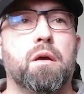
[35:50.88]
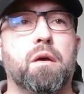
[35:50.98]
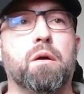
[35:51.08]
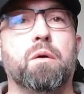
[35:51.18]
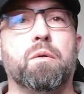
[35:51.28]

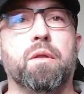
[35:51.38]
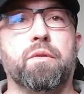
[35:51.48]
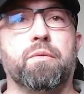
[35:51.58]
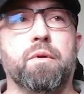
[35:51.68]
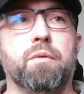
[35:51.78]
Oh,
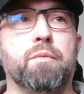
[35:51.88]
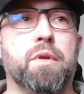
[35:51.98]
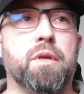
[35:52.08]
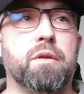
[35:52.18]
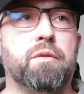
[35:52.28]
that's right. We
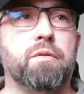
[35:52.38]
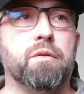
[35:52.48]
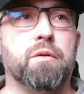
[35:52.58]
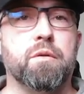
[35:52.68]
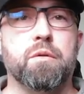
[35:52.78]
need
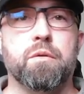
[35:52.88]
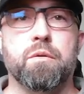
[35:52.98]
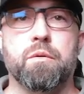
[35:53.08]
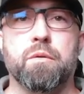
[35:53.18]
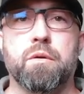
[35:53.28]

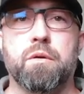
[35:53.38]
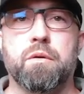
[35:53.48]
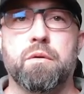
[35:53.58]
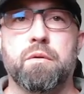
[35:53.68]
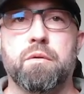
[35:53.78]
to,
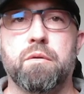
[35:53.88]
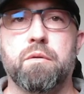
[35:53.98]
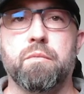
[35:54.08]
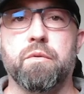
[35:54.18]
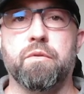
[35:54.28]

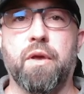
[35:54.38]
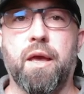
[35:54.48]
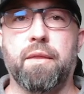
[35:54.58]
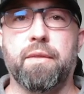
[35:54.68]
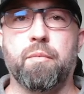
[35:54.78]
we'll just
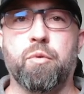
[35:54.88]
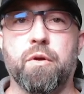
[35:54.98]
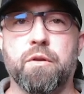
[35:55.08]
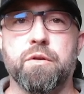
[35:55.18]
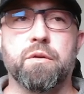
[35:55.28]
add that
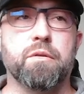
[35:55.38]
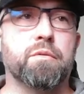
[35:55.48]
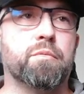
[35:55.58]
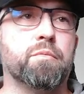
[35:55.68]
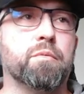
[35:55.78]

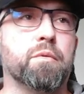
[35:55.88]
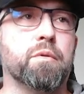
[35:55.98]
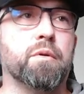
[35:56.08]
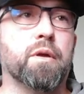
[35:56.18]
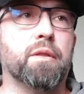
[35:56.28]
project,
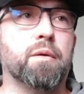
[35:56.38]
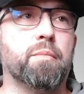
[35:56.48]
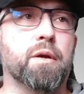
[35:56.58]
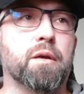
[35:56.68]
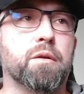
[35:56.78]
or add that
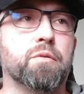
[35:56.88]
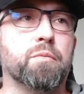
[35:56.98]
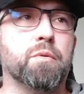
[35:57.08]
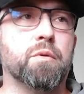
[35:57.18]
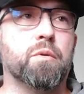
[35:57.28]
package
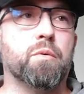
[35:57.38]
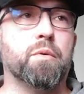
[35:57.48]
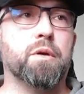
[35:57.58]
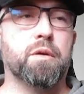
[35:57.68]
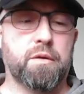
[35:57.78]
real
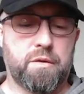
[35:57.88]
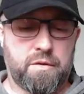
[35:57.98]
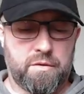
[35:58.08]
quick.